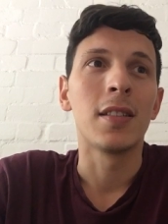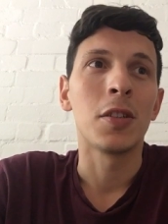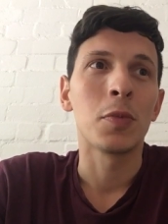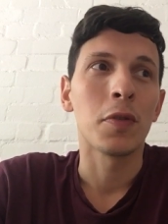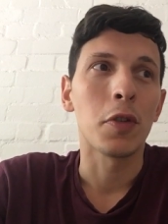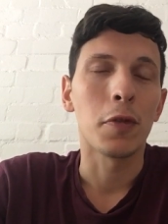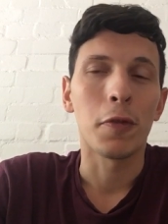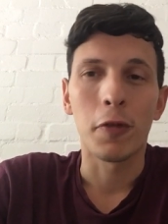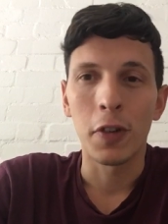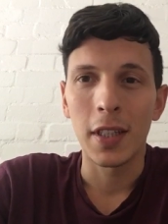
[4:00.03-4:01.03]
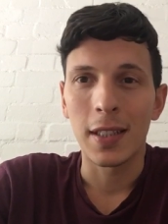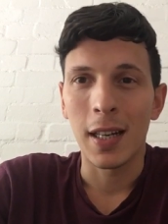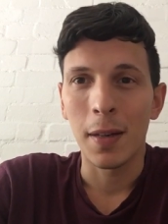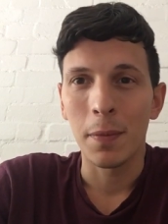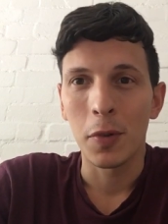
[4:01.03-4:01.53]
terms of your free
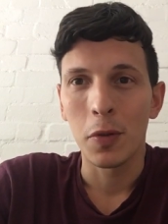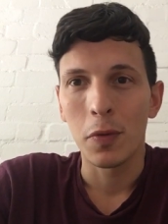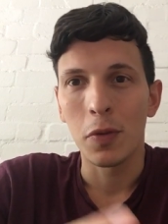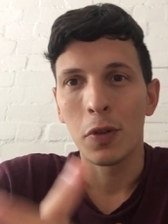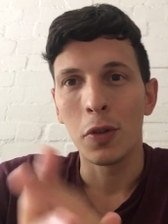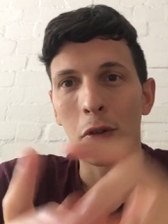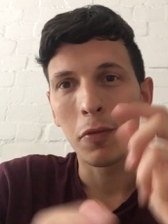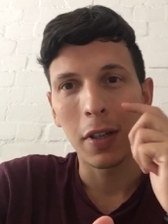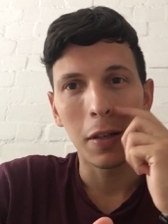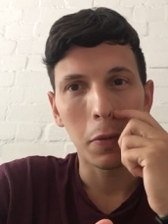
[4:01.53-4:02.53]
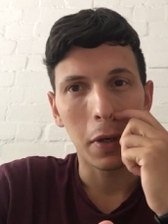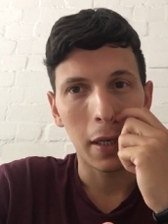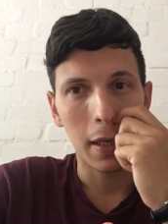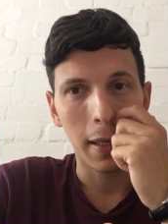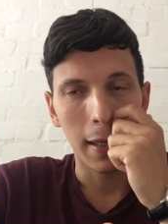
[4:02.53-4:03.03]
time, you don't really want
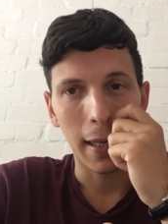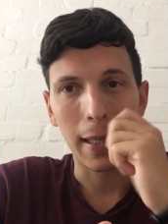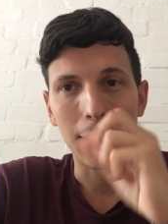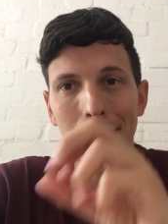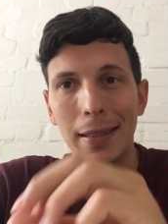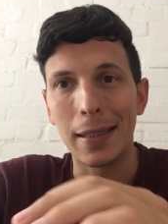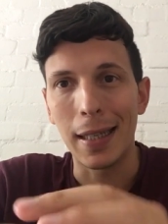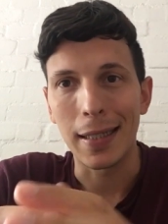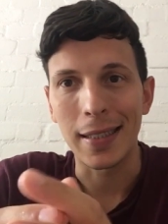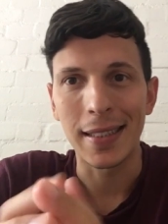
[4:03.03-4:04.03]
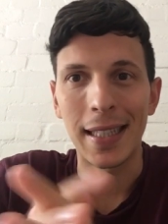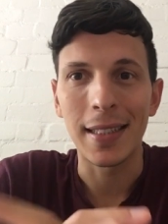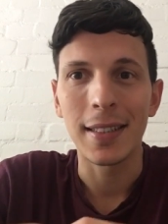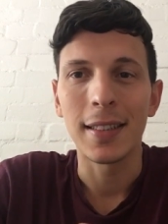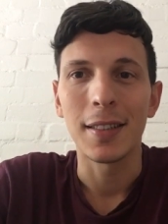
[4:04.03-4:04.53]
to
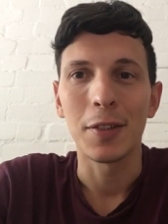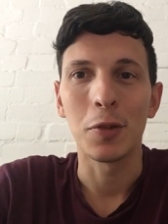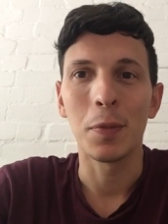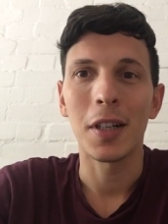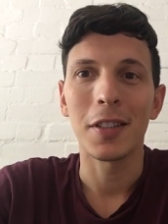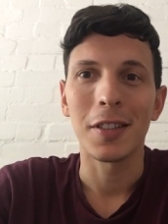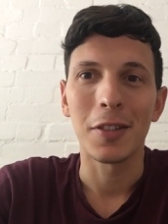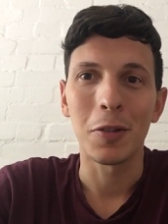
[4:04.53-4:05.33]
extend too much.